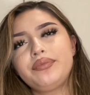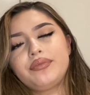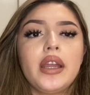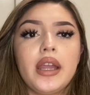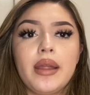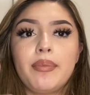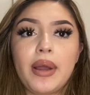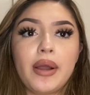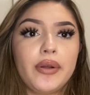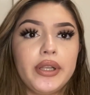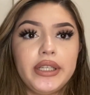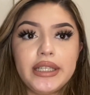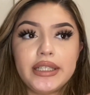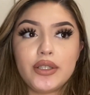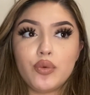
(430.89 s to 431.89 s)
And Paola
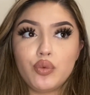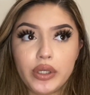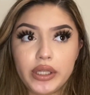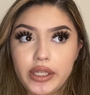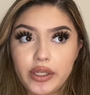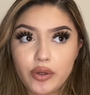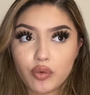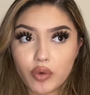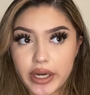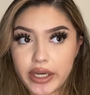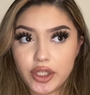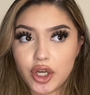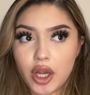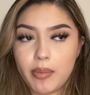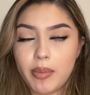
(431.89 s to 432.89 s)
does a really great
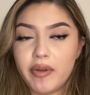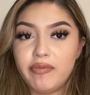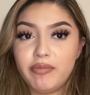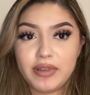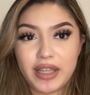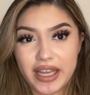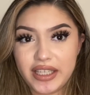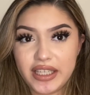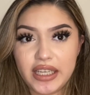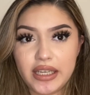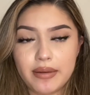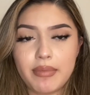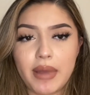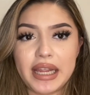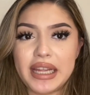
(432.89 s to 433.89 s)
job of blending
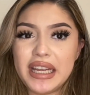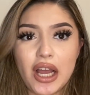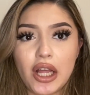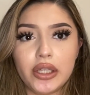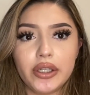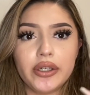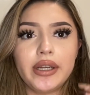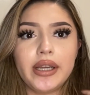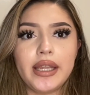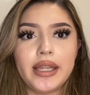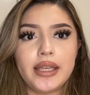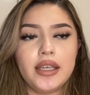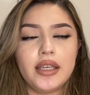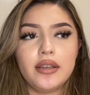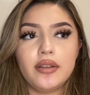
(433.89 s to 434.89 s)
my color
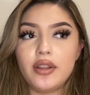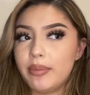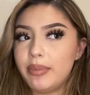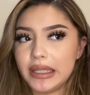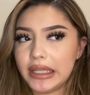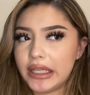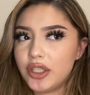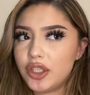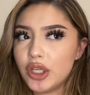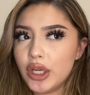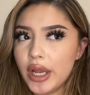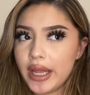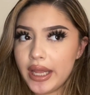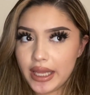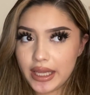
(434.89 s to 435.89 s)
in the bleach
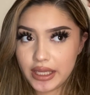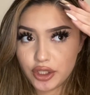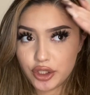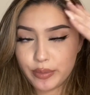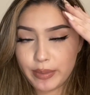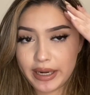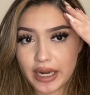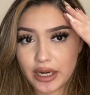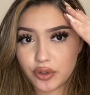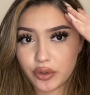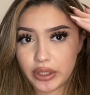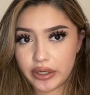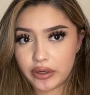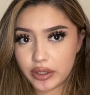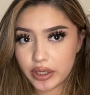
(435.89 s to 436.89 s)
into my natural
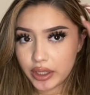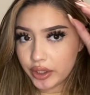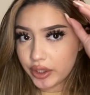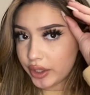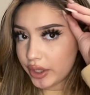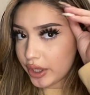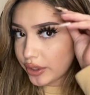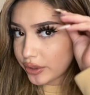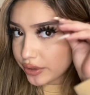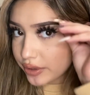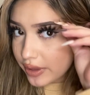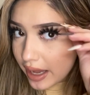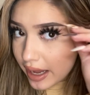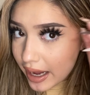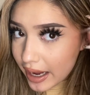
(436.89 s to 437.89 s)
hair color so
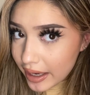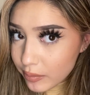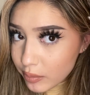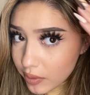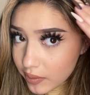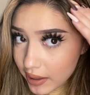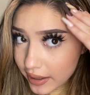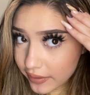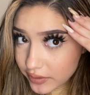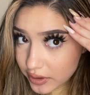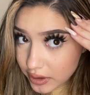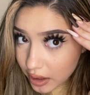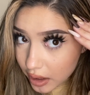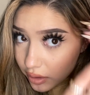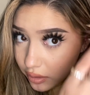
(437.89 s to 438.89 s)
that I won't have to
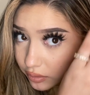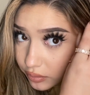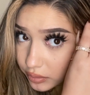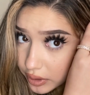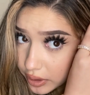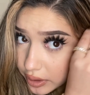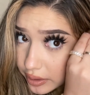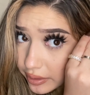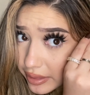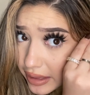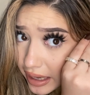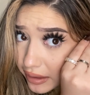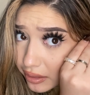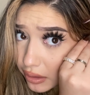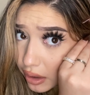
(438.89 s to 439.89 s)
go
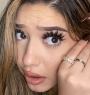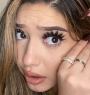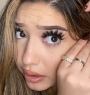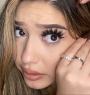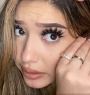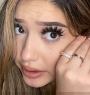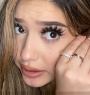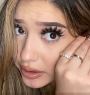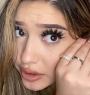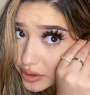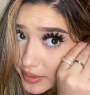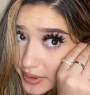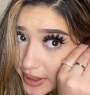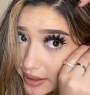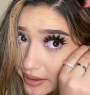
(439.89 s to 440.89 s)
that long. Like, do you
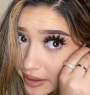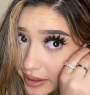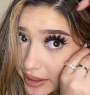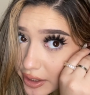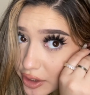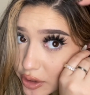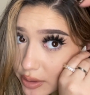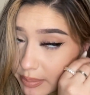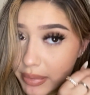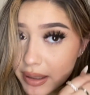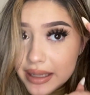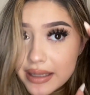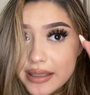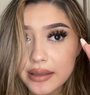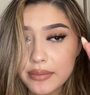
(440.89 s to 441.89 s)
see? Like it just
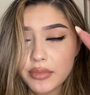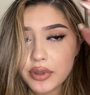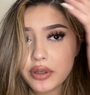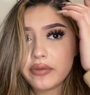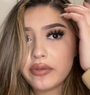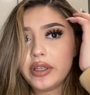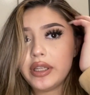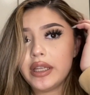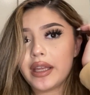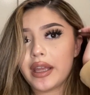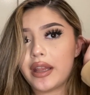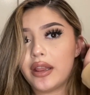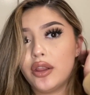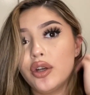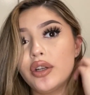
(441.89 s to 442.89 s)
blends in beautifully. Like
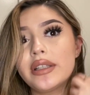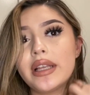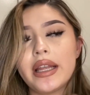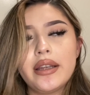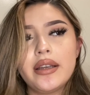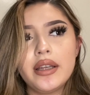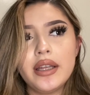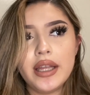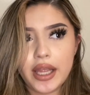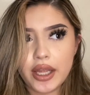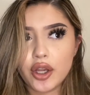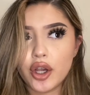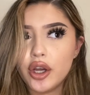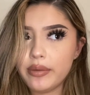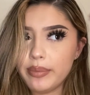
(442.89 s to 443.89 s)
it looks like it
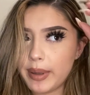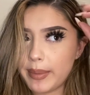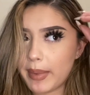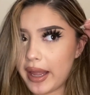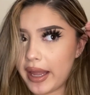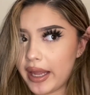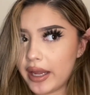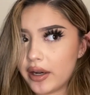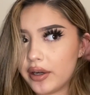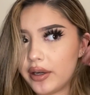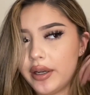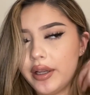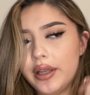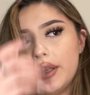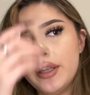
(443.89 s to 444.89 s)
could be my hair.
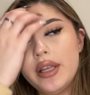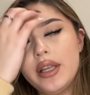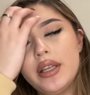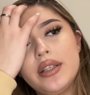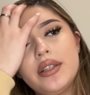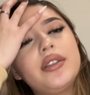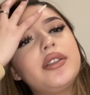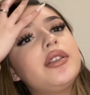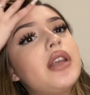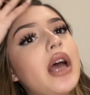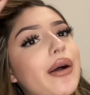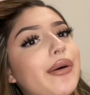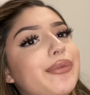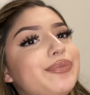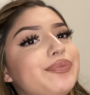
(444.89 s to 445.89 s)

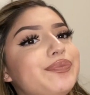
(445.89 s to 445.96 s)
So